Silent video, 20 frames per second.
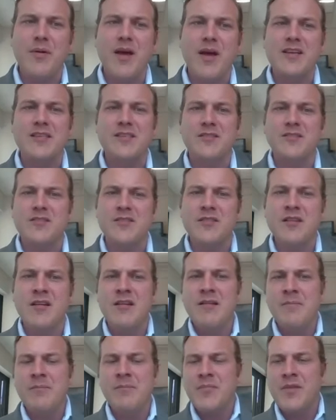basins.
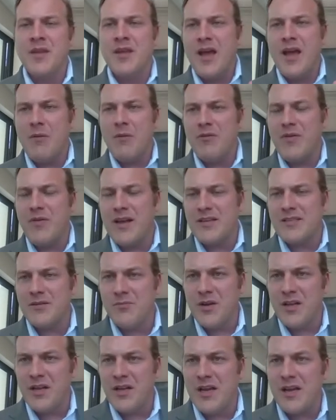And we've had some
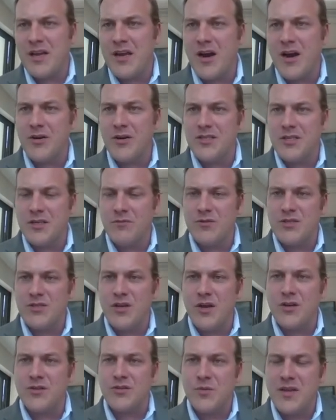really encouraging
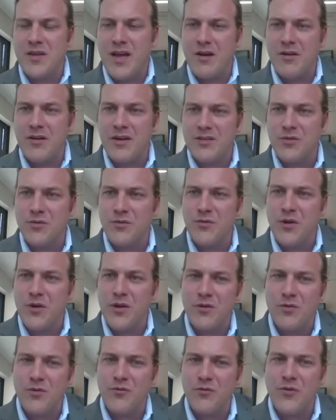results with our initial
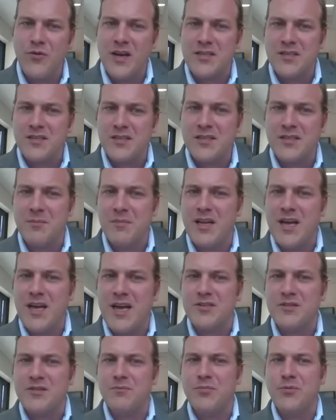vertical fracture
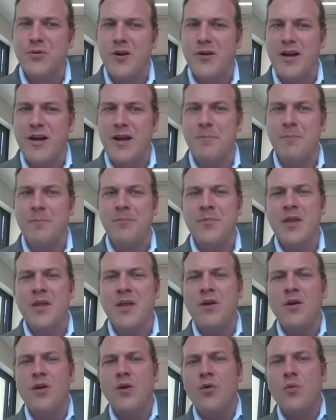stimulation program.
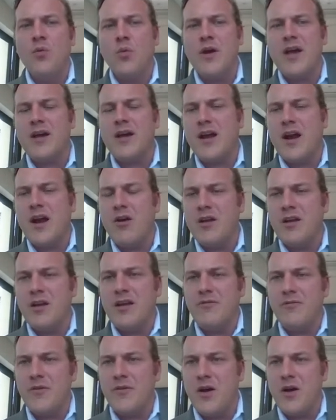We are
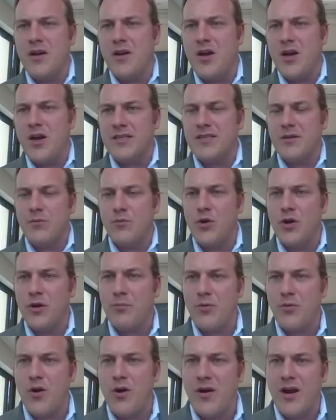currently finalising
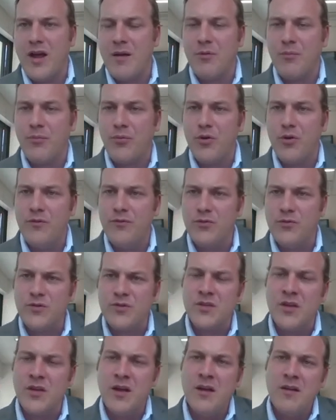work program
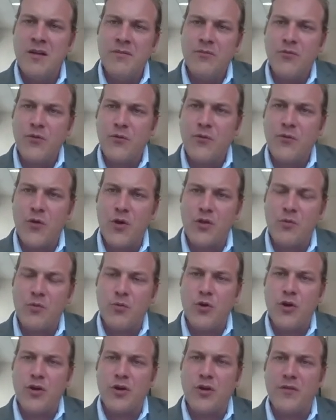approvals for further
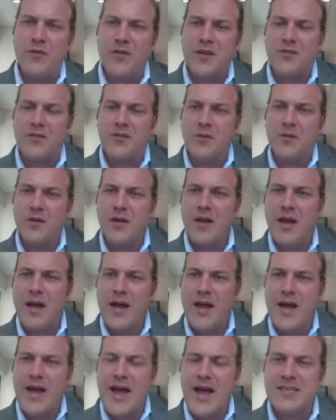work on this
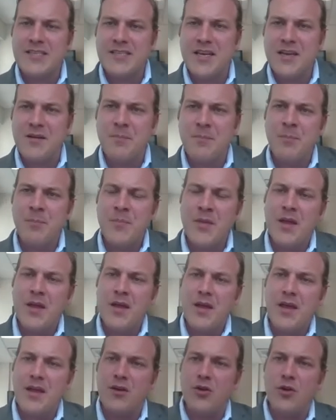asset,
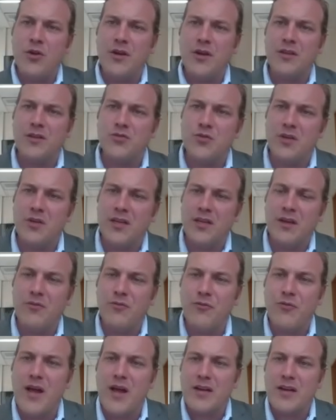including the drilling of
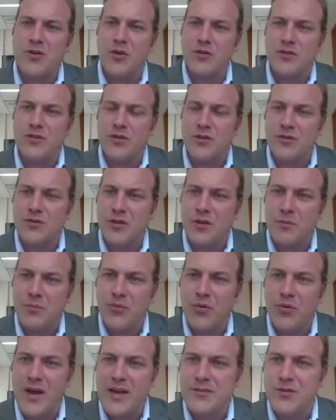fracked horizontal
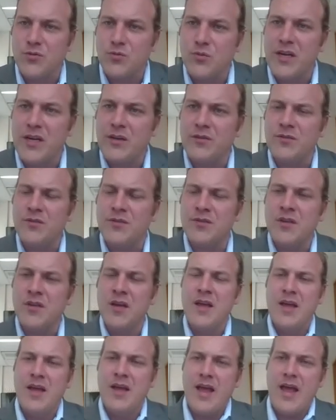appraisal wells,
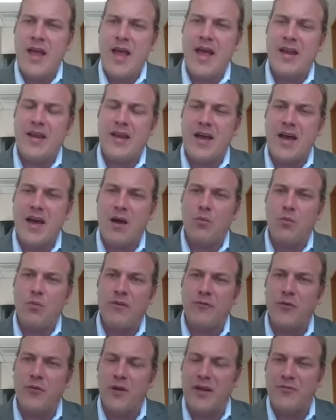and we're
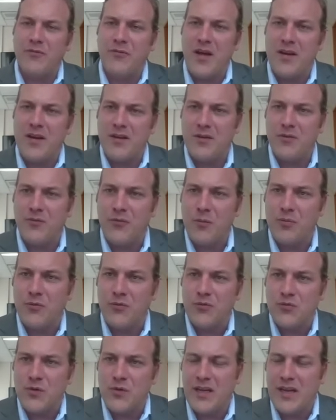fully funded for
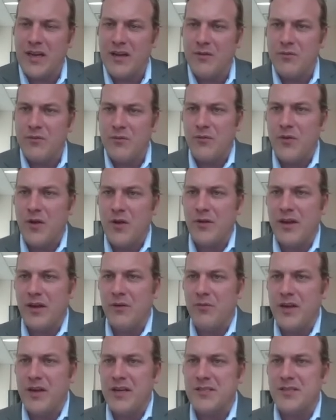drilling following a
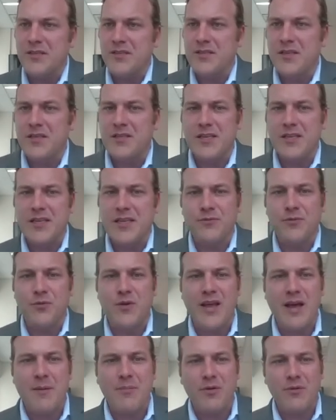recent successful
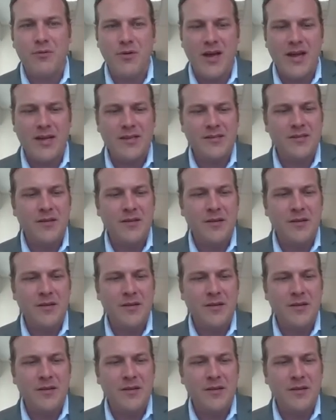capital raise.